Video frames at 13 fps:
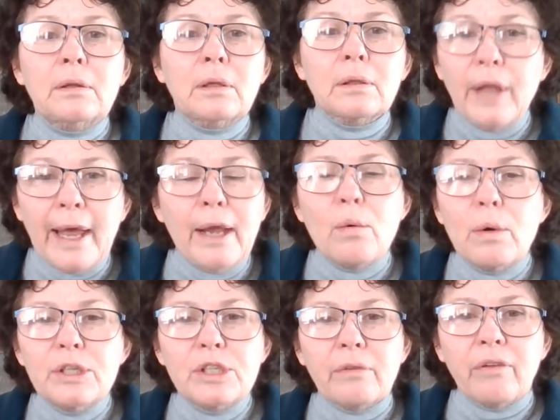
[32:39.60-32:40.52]
the
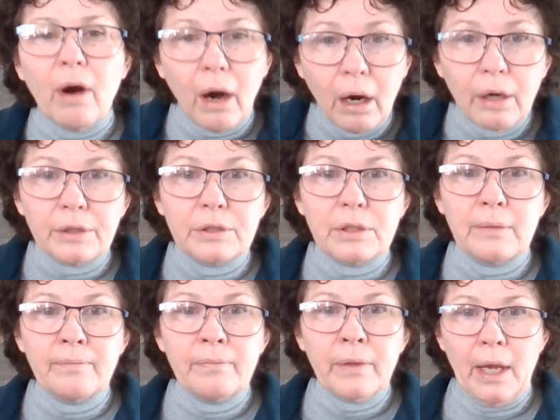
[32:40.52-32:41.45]
language of art,
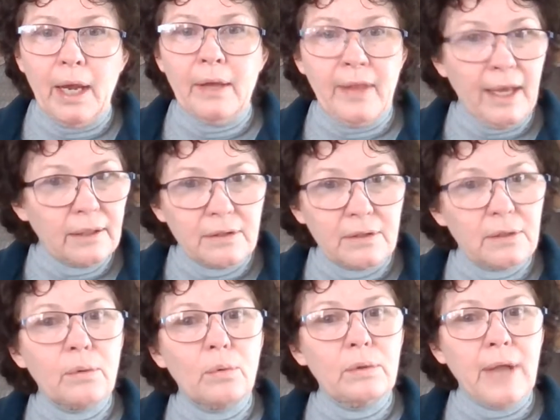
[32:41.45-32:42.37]
and
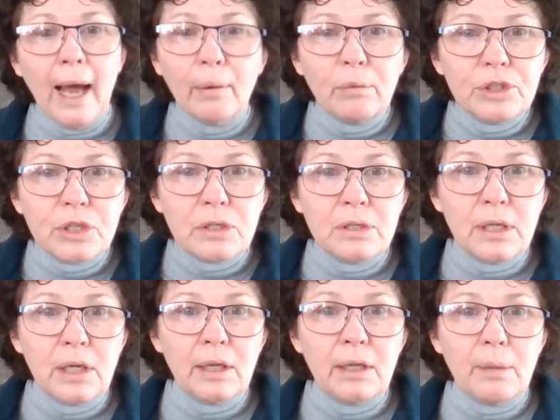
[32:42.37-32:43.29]
that's not what she's
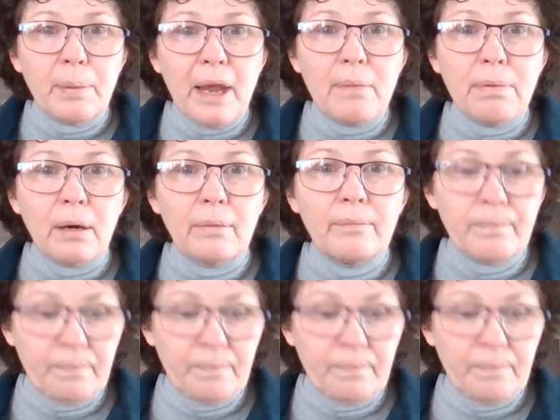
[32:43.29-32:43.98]
seeing in the paper.